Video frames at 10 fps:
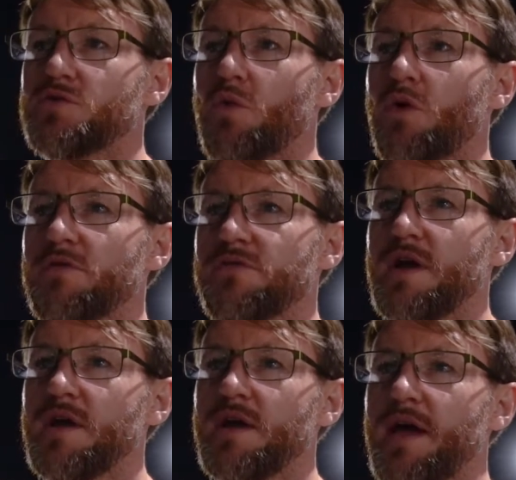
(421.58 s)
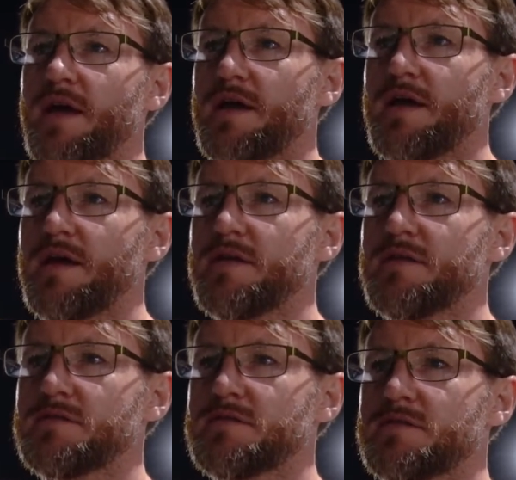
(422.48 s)
Wharf, and
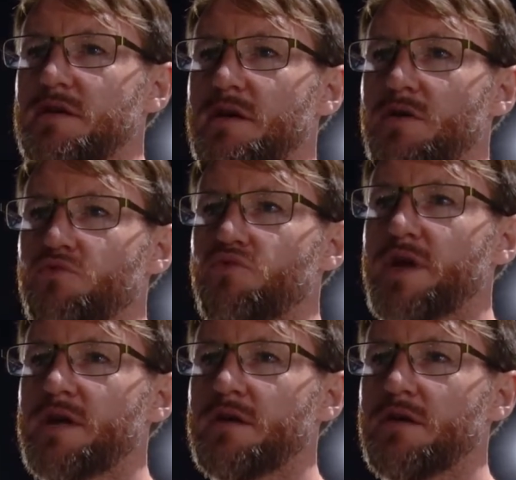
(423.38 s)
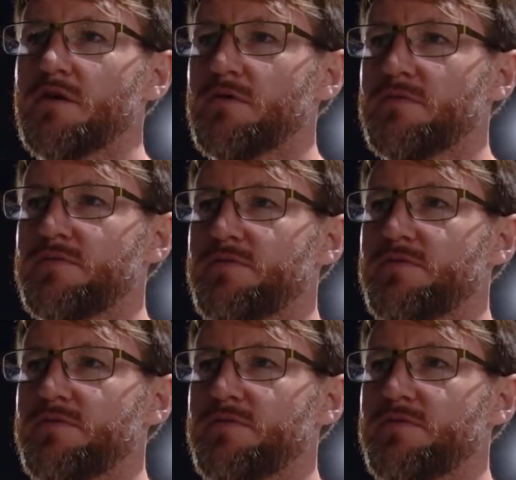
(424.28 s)
there's a ring of